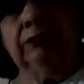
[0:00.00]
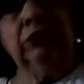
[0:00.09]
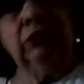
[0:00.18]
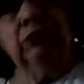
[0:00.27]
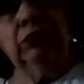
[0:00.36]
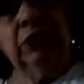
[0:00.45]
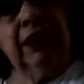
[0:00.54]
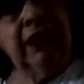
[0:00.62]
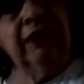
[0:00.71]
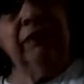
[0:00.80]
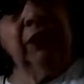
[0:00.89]
so we're
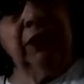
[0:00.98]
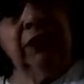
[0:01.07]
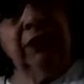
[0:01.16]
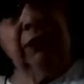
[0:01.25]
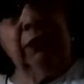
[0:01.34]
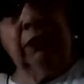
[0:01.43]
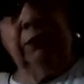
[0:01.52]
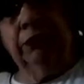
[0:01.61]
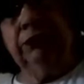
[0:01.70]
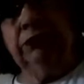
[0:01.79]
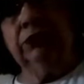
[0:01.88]
halfway there
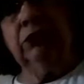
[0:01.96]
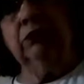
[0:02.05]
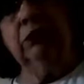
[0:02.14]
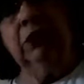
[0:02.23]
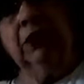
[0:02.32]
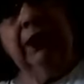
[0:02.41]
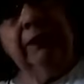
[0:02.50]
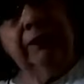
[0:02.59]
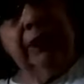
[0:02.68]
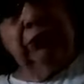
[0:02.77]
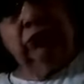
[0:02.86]
almost. So
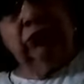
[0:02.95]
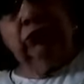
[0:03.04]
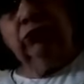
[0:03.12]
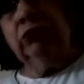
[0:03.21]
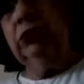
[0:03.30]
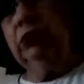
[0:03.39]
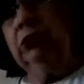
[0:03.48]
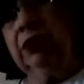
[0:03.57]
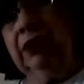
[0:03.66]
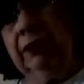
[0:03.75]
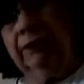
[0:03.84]
make sure you're
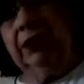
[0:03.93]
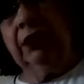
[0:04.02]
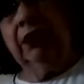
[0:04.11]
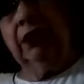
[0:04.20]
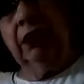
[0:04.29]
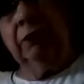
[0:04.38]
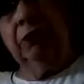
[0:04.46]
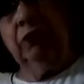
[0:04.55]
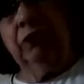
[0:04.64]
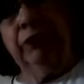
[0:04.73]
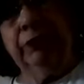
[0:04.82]
keeping up
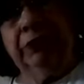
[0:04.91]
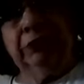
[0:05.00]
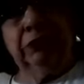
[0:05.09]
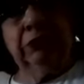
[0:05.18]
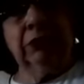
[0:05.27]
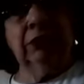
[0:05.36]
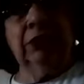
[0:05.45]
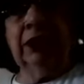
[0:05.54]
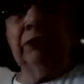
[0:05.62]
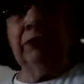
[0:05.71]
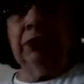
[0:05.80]
with the material.
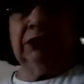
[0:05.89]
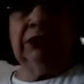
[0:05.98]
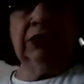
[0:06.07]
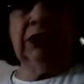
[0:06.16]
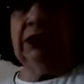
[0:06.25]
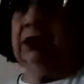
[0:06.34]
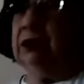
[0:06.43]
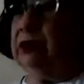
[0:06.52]
I want to see